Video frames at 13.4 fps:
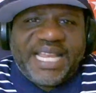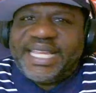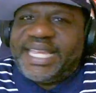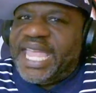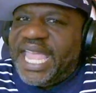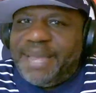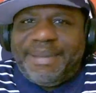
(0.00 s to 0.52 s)

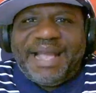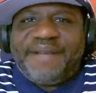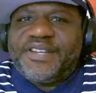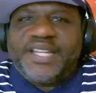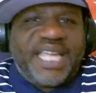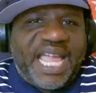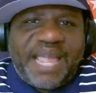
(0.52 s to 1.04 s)
game
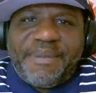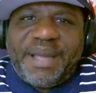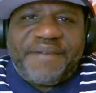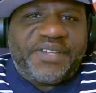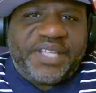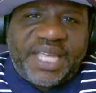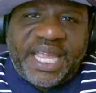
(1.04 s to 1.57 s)
after game
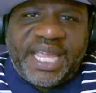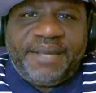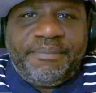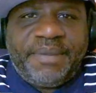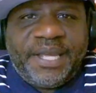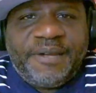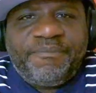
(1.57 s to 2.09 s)
after
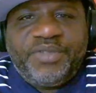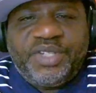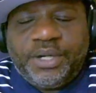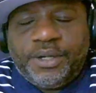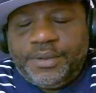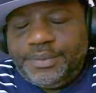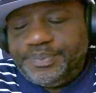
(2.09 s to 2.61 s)
game, man.
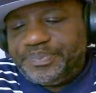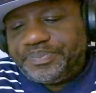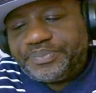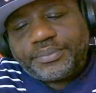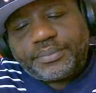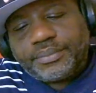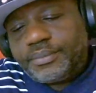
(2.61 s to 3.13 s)
So,
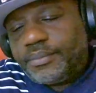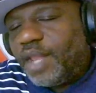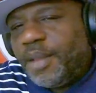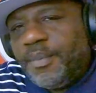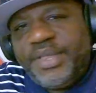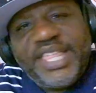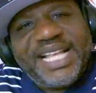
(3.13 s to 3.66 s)

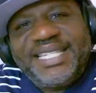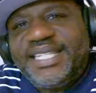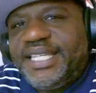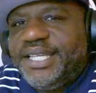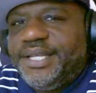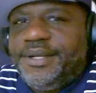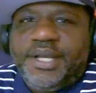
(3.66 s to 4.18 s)
but that's
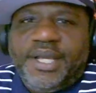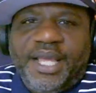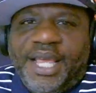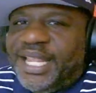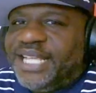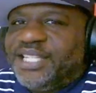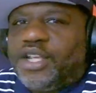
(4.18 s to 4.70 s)
it.
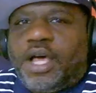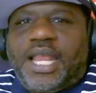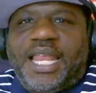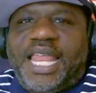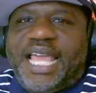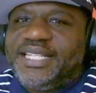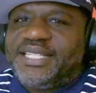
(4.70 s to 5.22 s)
That's all I
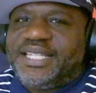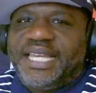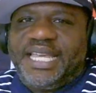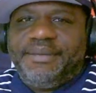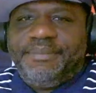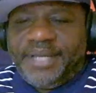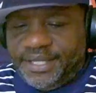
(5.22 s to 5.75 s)
like
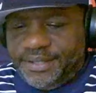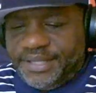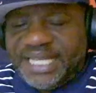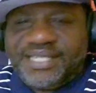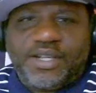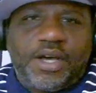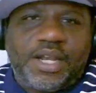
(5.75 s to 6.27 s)
tonight, man.
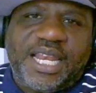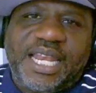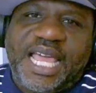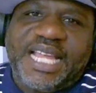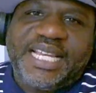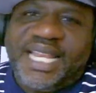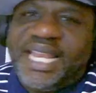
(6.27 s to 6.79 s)
That's all I
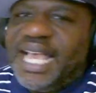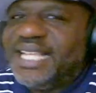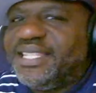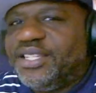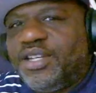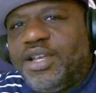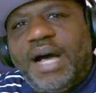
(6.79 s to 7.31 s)
liked. And
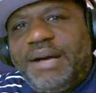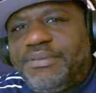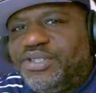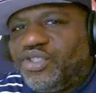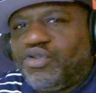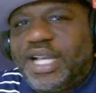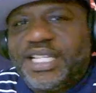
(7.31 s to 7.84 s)
that's, I
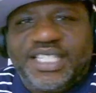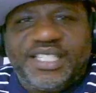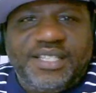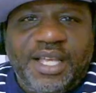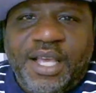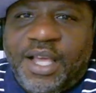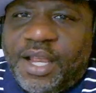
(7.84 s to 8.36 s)
was stretching,
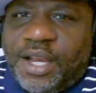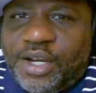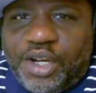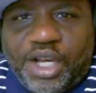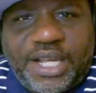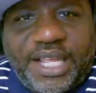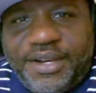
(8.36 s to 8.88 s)

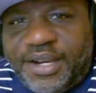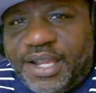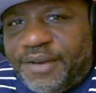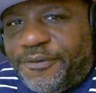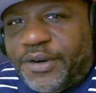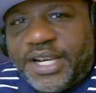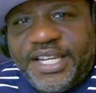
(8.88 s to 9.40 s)
looking
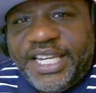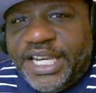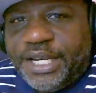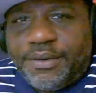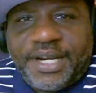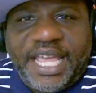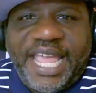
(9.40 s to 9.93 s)
for the
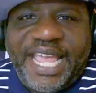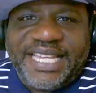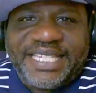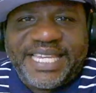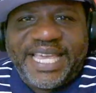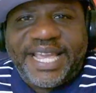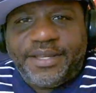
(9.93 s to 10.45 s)
needle in the
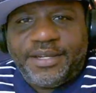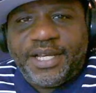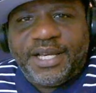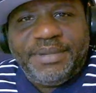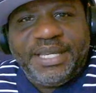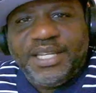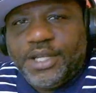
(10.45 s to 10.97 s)
haystack. You know
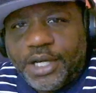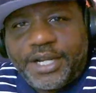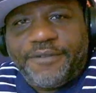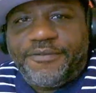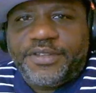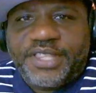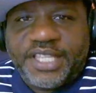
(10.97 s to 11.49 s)
what I mean?
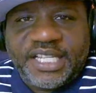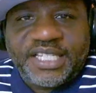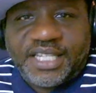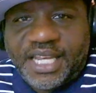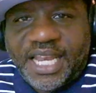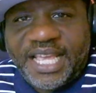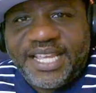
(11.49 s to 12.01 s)
Looking for things
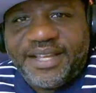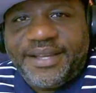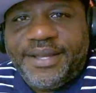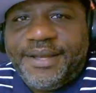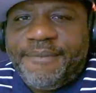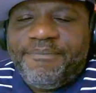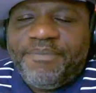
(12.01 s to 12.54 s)
to like.
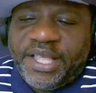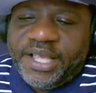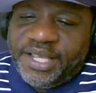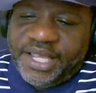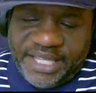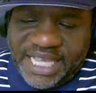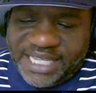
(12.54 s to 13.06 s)

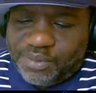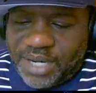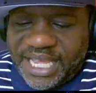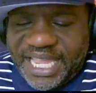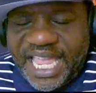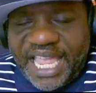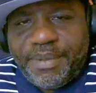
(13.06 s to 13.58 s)
And that's what I
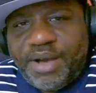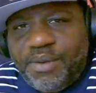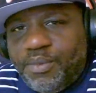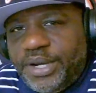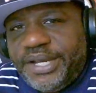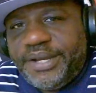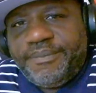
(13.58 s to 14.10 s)
came up
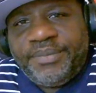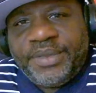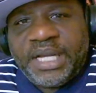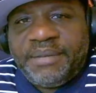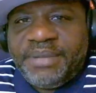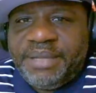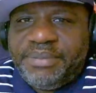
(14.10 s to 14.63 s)
with. You know
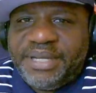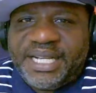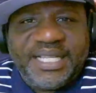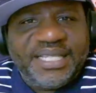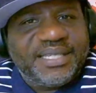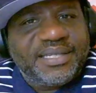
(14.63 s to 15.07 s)
what I mean? Because